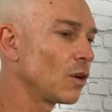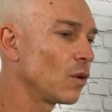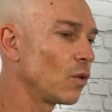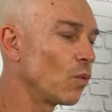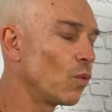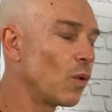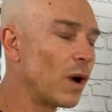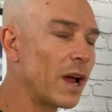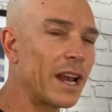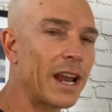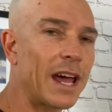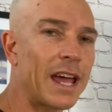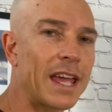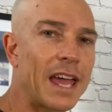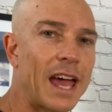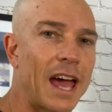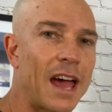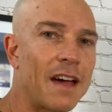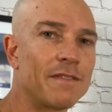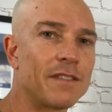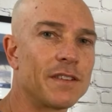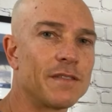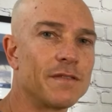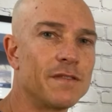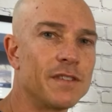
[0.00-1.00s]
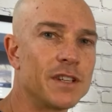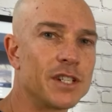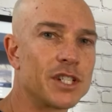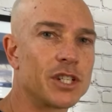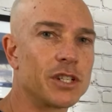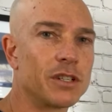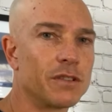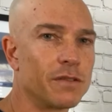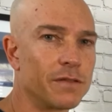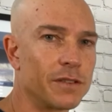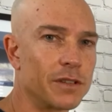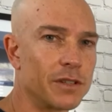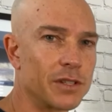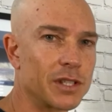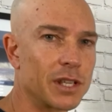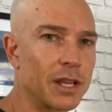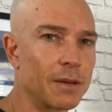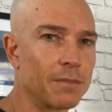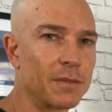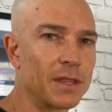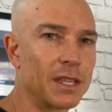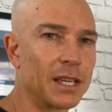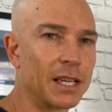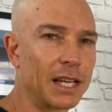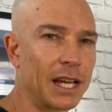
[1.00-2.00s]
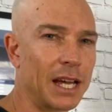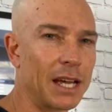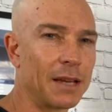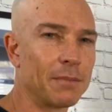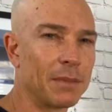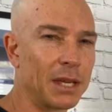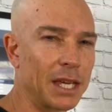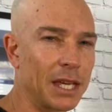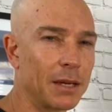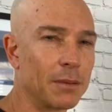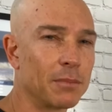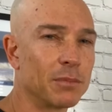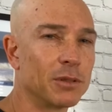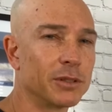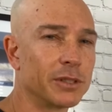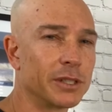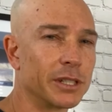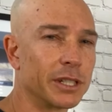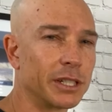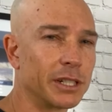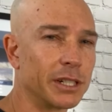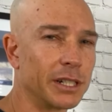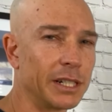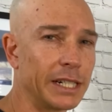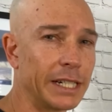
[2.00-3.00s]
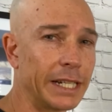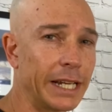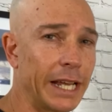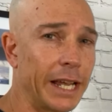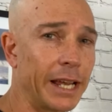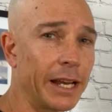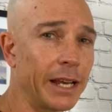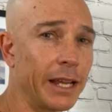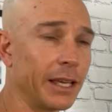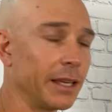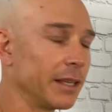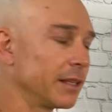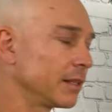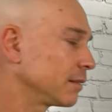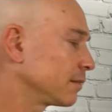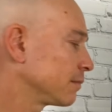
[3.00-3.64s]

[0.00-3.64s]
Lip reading: when I have a vision for something, I'm able to create it.